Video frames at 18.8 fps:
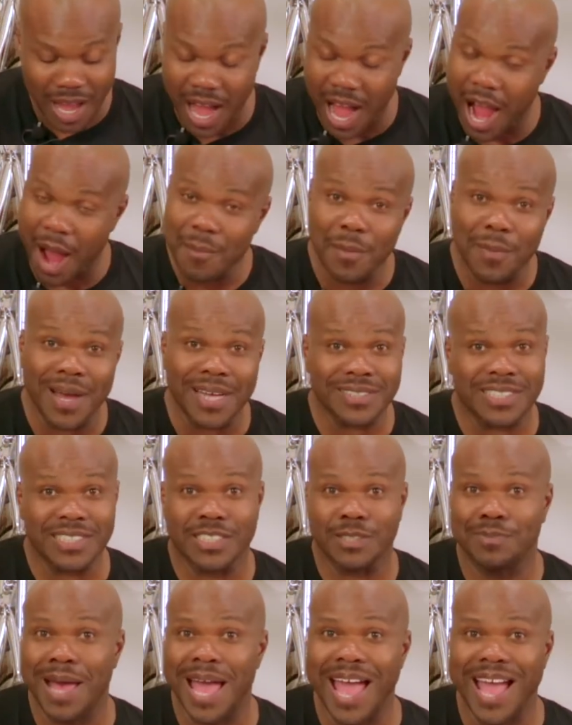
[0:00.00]
I'm about to
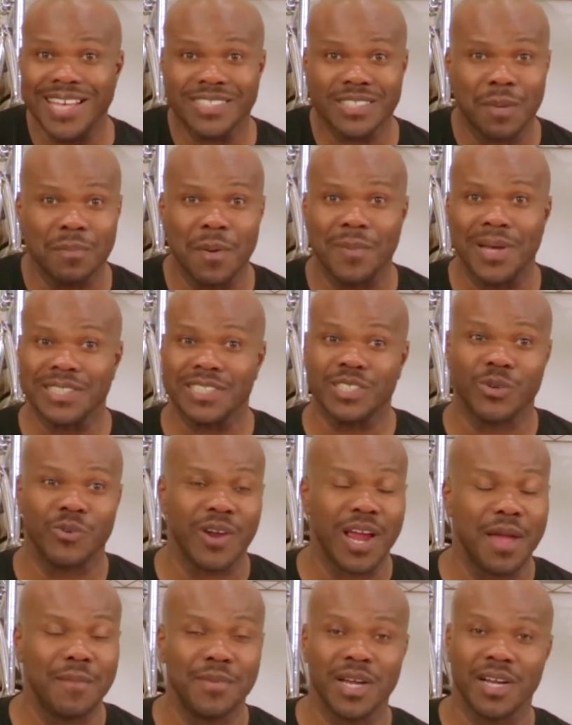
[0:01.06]
smash. I'm about to
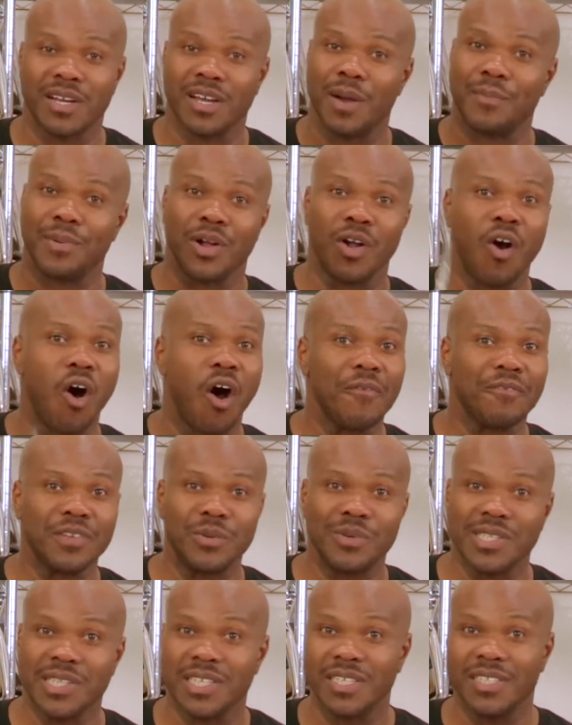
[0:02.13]
grab me a cup of coffee
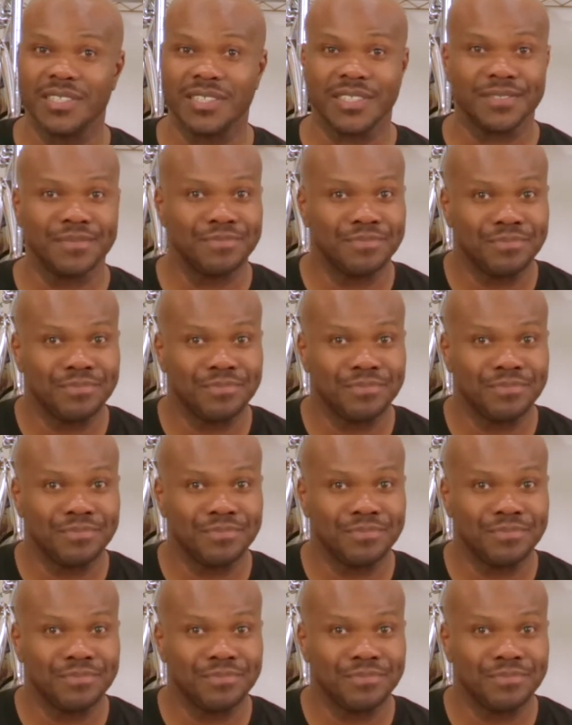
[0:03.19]
with this